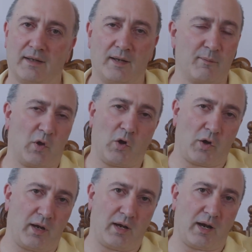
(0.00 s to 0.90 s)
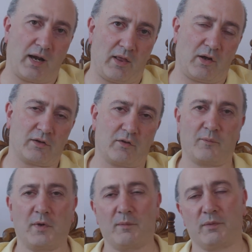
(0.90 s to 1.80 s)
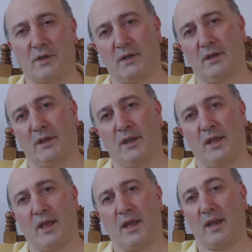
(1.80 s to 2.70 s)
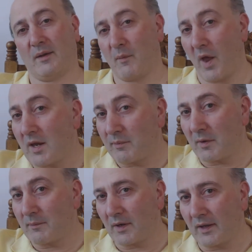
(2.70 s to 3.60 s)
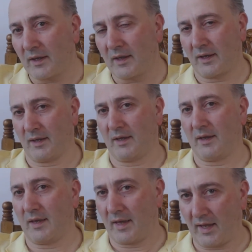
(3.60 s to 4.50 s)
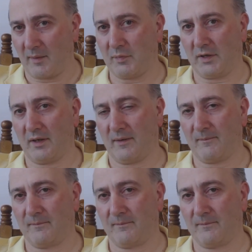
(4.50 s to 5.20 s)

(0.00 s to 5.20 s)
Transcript: employ a lot of people and make people happier.